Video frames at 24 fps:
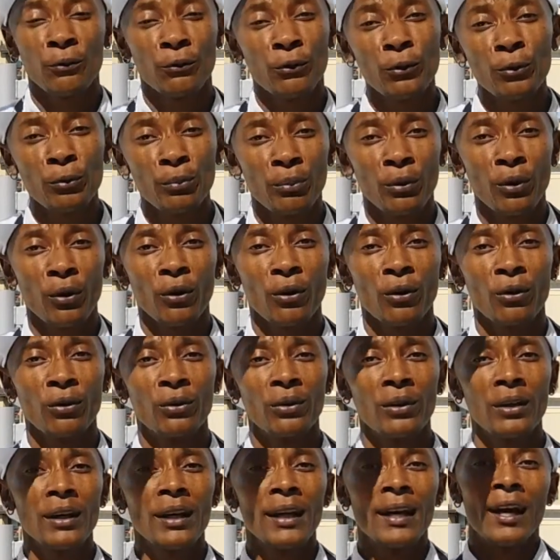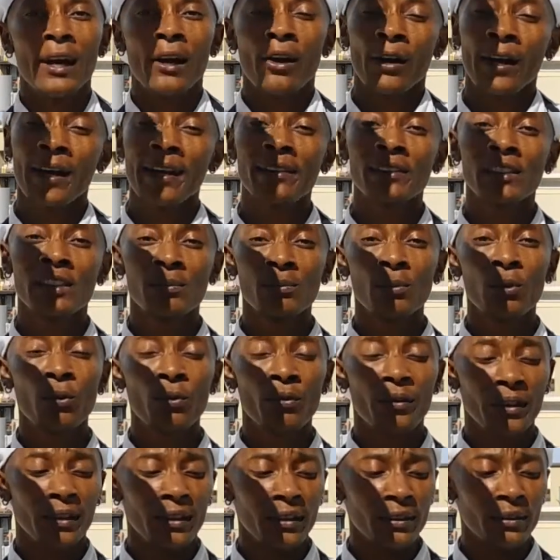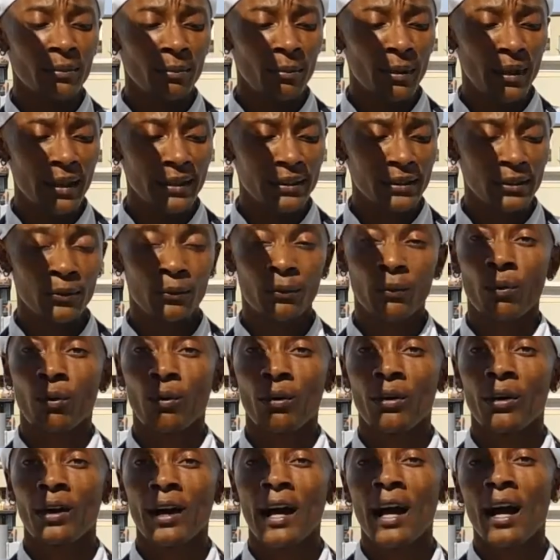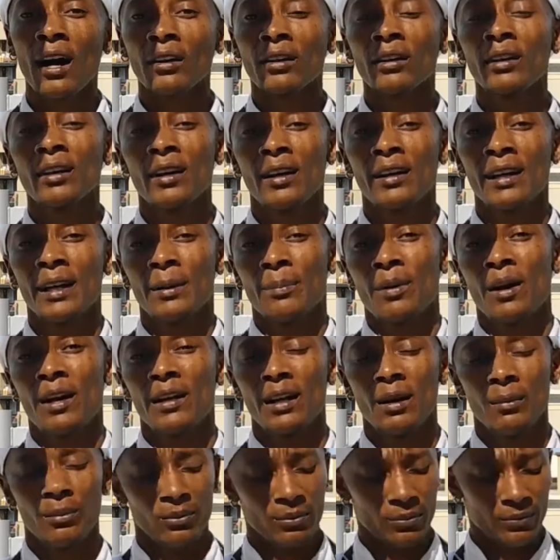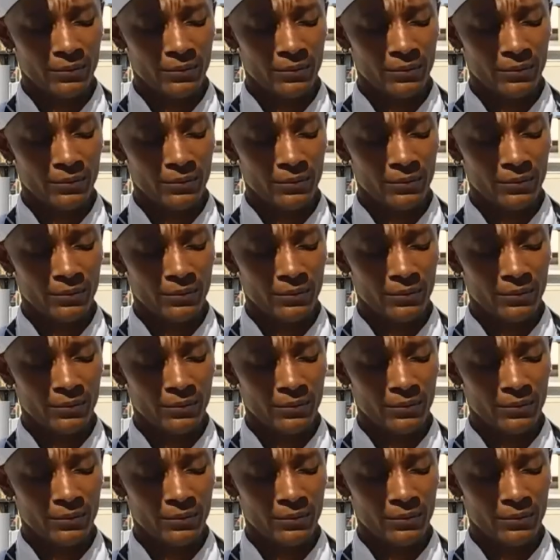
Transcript: fruit bowl and smoothie mix for how to cut a pineapple.